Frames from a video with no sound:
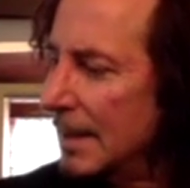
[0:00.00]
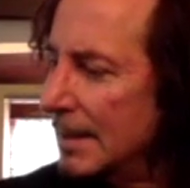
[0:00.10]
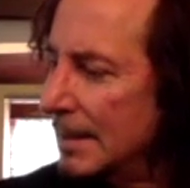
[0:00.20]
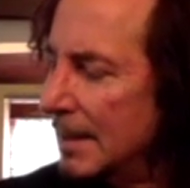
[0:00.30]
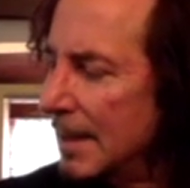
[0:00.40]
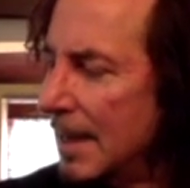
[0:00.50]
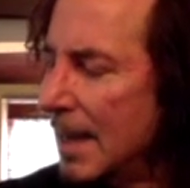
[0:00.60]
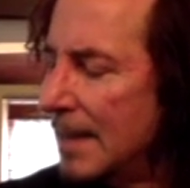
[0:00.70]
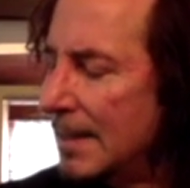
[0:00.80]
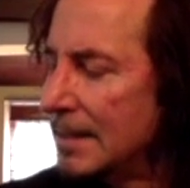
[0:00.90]
Yeah,
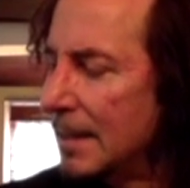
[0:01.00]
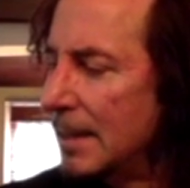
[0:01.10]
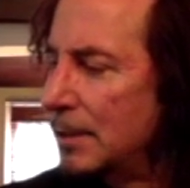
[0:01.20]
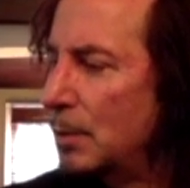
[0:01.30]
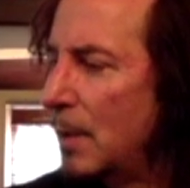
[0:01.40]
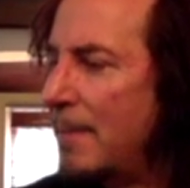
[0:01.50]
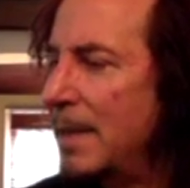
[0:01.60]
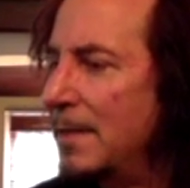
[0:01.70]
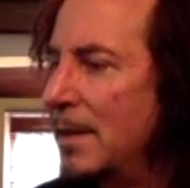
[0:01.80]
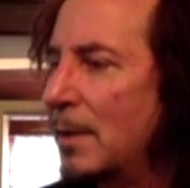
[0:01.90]
I guess I do. I
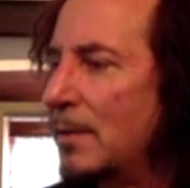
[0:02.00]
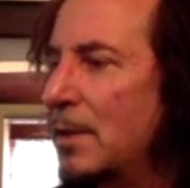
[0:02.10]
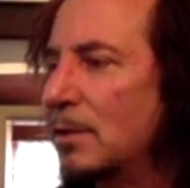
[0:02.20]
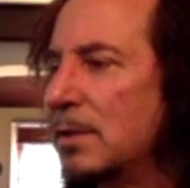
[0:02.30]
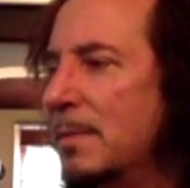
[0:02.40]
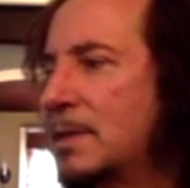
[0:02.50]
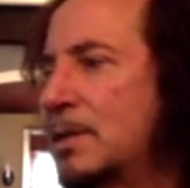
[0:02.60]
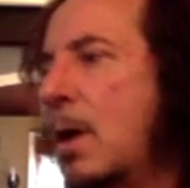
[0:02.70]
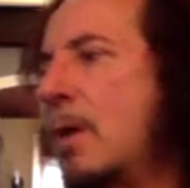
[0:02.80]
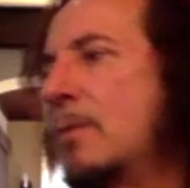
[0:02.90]
mean, the ultimate
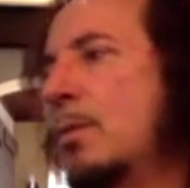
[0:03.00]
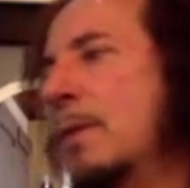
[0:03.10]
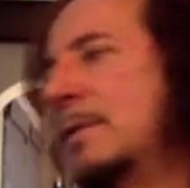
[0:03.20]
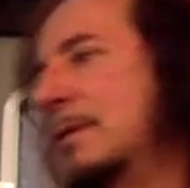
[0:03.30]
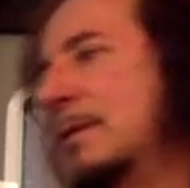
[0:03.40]
song, the one that